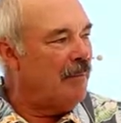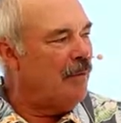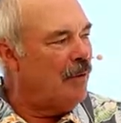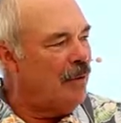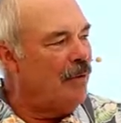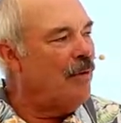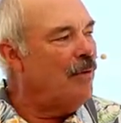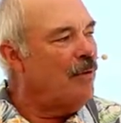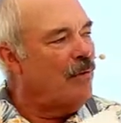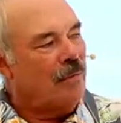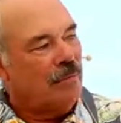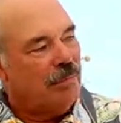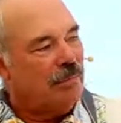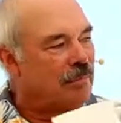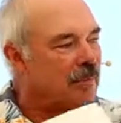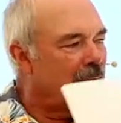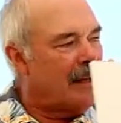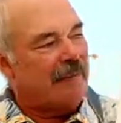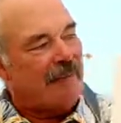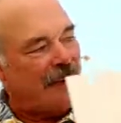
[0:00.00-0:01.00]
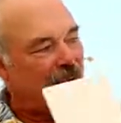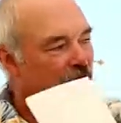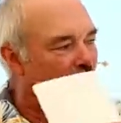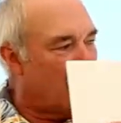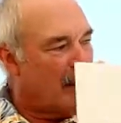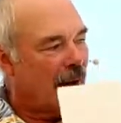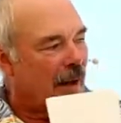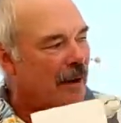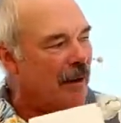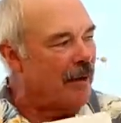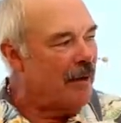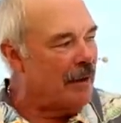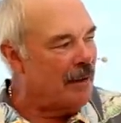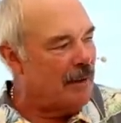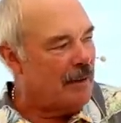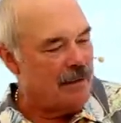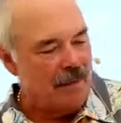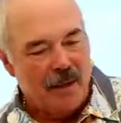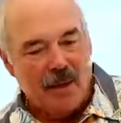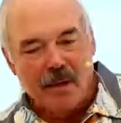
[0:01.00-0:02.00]
knew living water
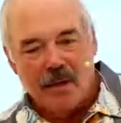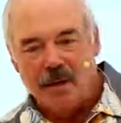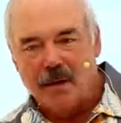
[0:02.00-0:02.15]
in a,